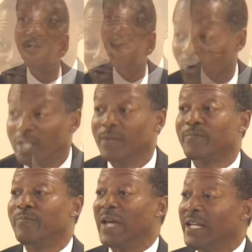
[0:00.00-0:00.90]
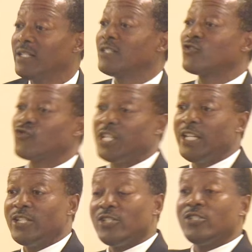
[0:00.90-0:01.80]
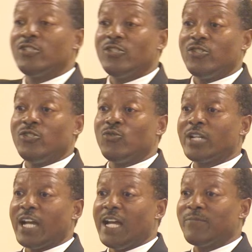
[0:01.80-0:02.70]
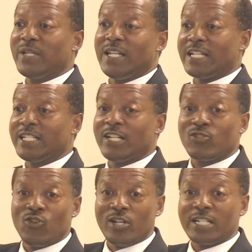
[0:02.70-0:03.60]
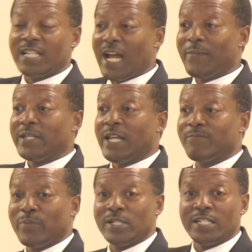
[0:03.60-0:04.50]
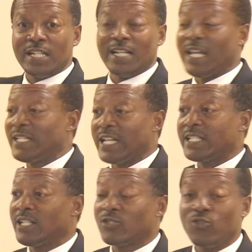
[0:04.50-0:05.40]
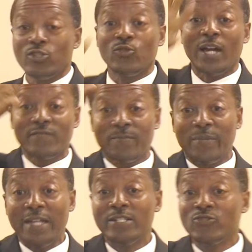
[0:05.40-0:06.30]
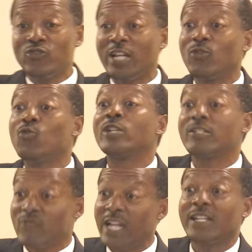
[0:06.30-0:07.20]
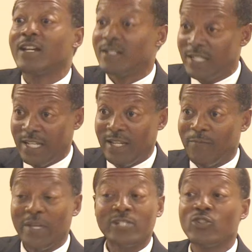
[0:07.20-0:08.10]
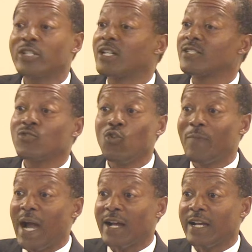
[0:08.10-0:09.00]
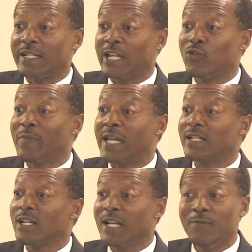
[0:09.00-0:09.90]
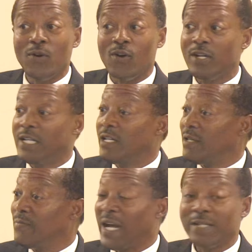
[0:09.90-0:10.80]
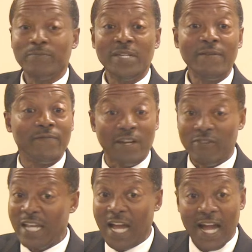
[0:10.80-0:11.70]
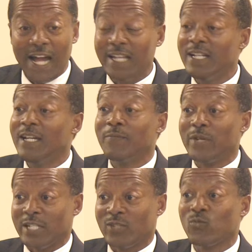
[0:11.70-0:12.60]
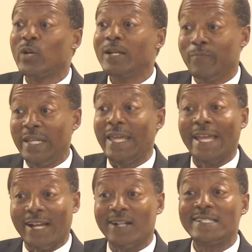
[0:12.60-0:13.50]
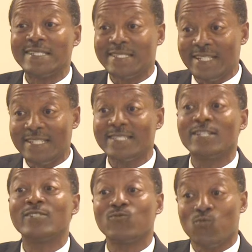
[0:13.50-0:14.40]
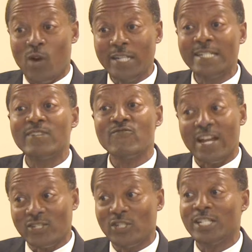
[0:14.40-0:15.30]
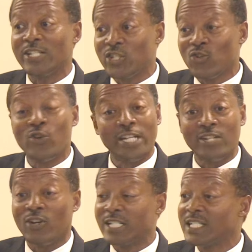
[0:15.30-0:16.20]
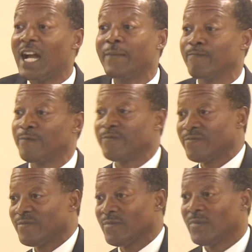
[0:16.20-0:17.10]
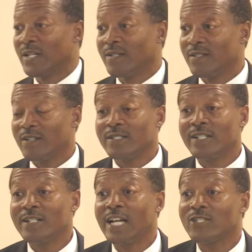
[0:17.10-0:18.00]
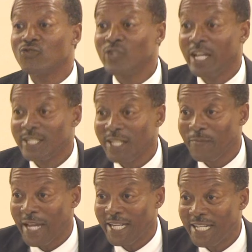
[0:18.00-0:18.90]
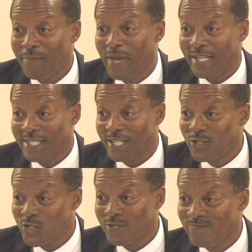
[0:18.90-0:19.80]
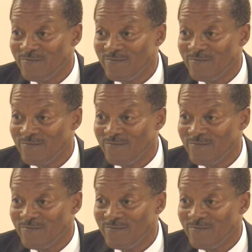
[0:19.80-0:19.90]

You want to bend a tree, you can't be letting it go all the time and then pulling it and then letting it go. You have to bend the tree and hold it right there. Make sure it doesn't go back, and then you bend it a little more. It mightn't be very hard, but it will be a consistent one direction that you're going in all the time until that tree ends up getting the message